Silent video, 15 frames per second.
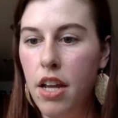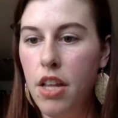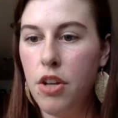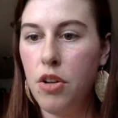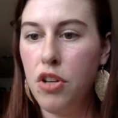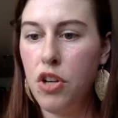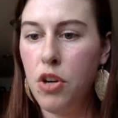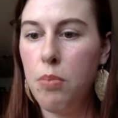
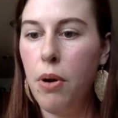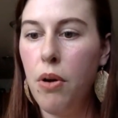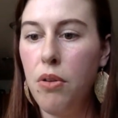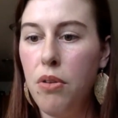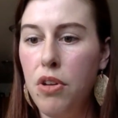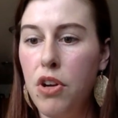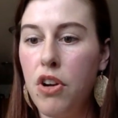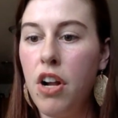
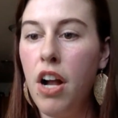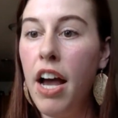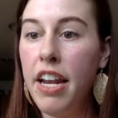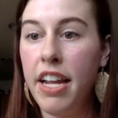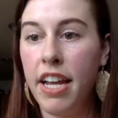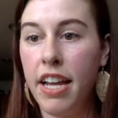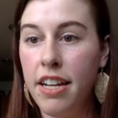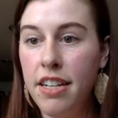you're
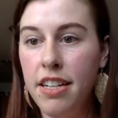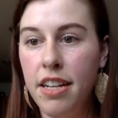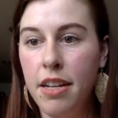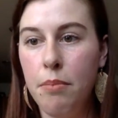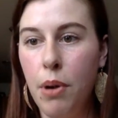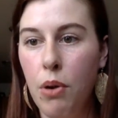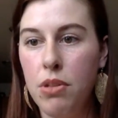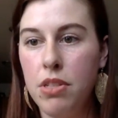cutting in
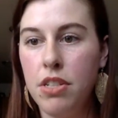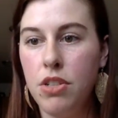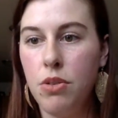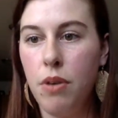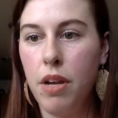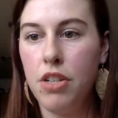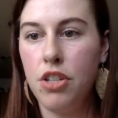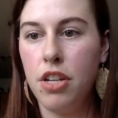both
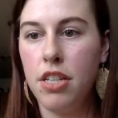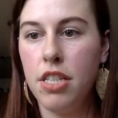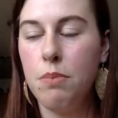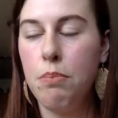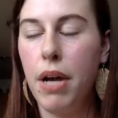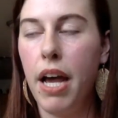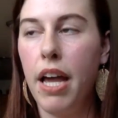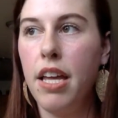situations,
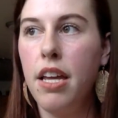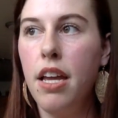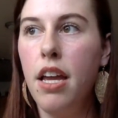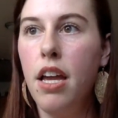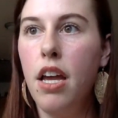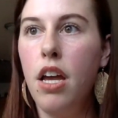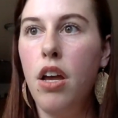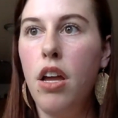but
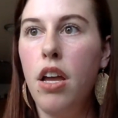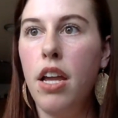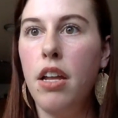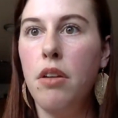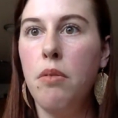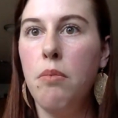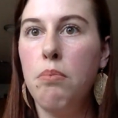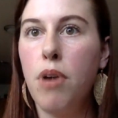
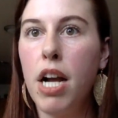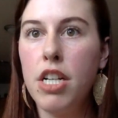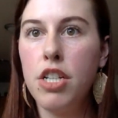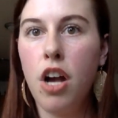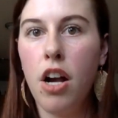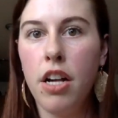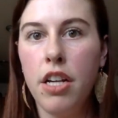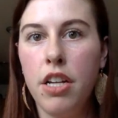in brush
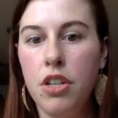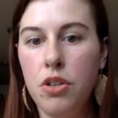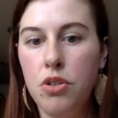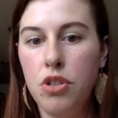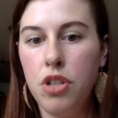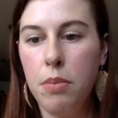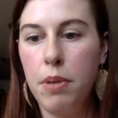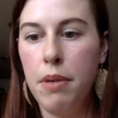hogging,
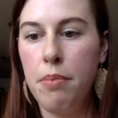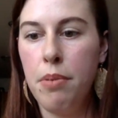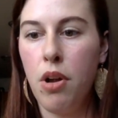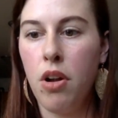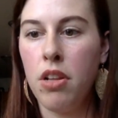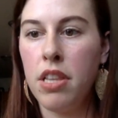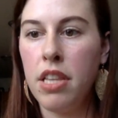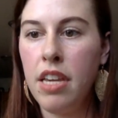usually people
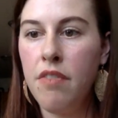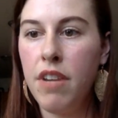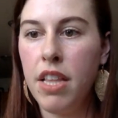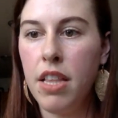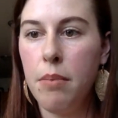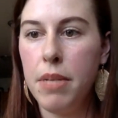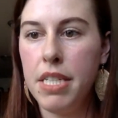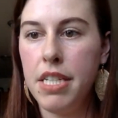are leaving
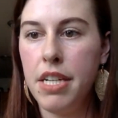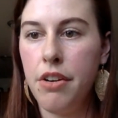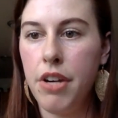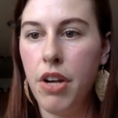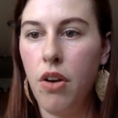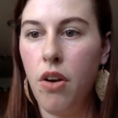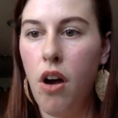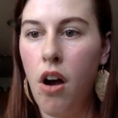the
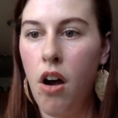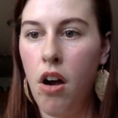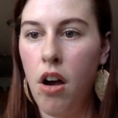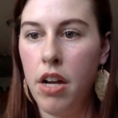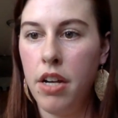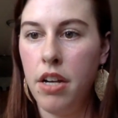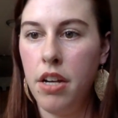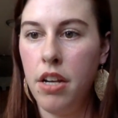material
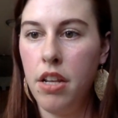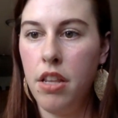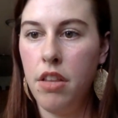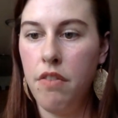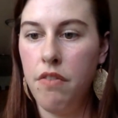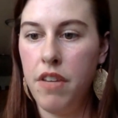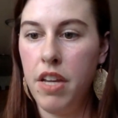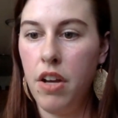on the
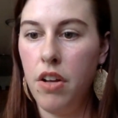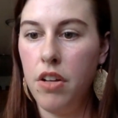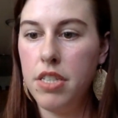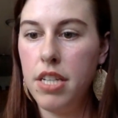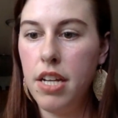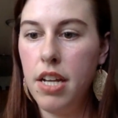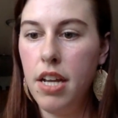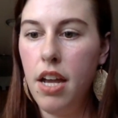field.